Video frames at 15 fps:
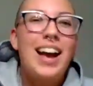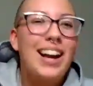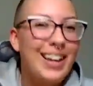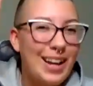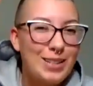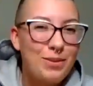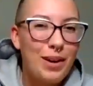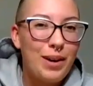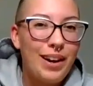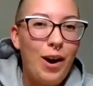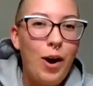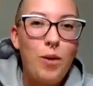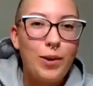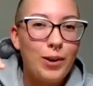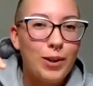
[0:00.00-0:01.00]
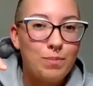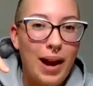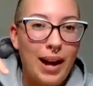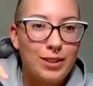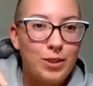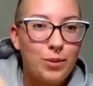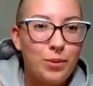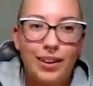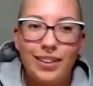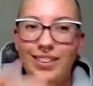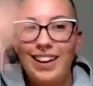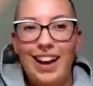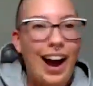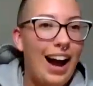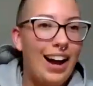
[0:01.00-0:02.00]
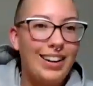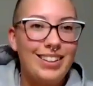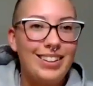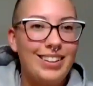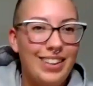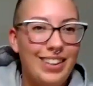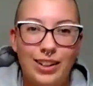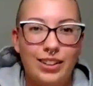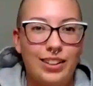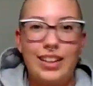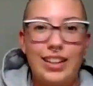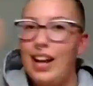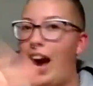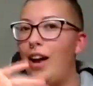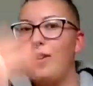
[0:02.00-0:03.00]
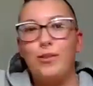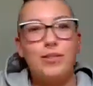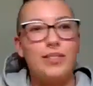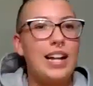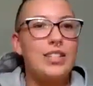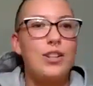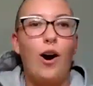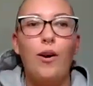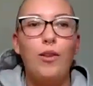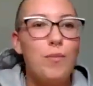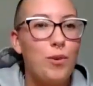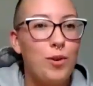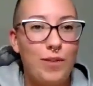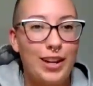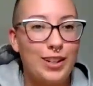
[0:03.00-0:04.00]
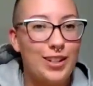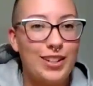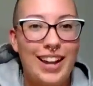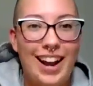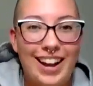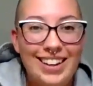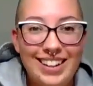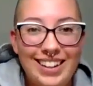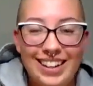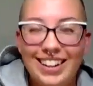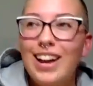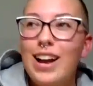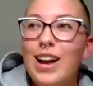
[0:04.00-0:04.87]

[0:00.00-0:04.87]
Guess what? Homegirl's back to work. That's all the motivation that I need.